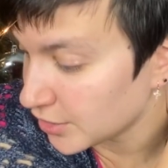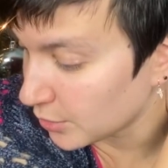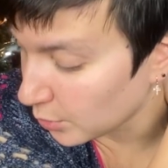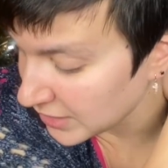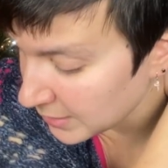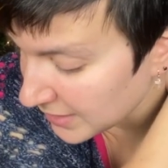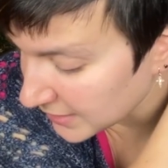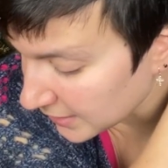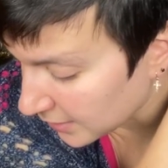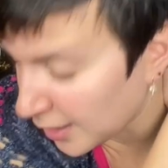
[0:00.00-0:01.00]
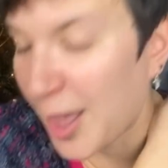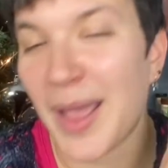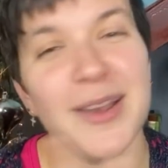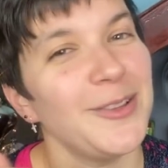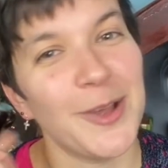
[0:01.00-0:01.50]
So the ones I'm, excited,
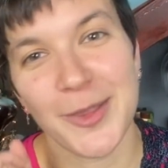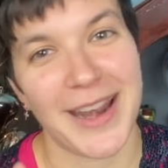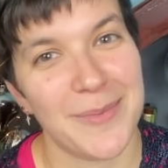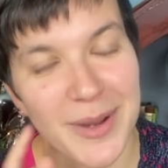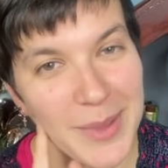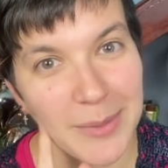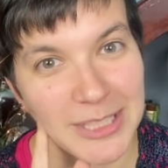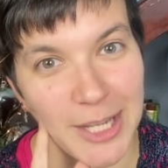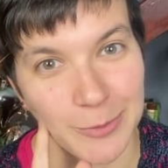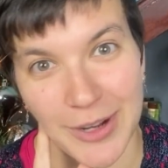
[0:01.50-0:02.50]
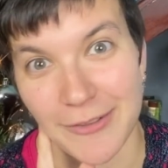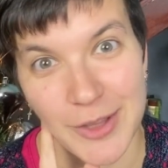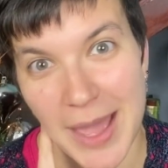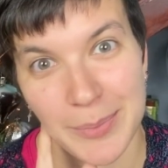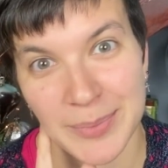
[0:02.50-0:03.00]
I don't know that I'm gonna be able to
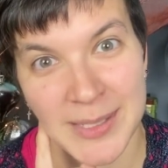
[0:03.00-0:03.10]
unravel that